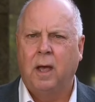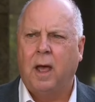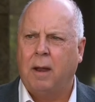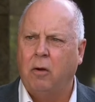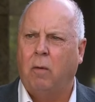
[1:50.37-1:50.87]

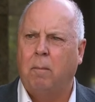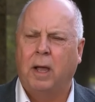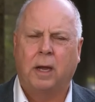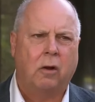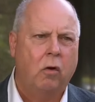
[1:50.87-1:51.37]
and not
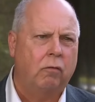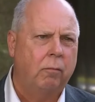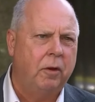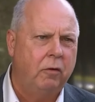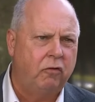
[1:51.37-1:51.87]
make a
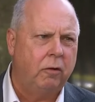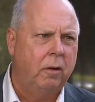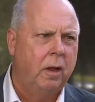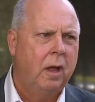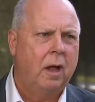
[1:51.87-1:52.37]

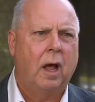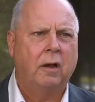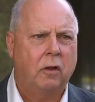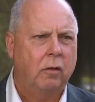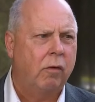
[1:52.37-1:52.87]
contribution uh,
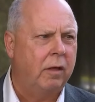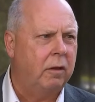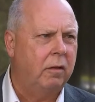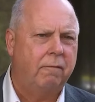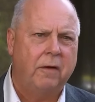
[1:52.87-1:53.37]
to the
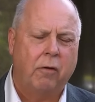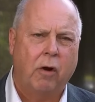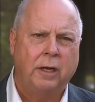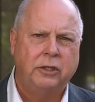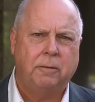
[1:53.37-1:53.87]
rest of the
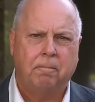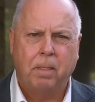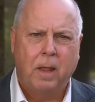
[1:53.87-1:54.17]
Federation.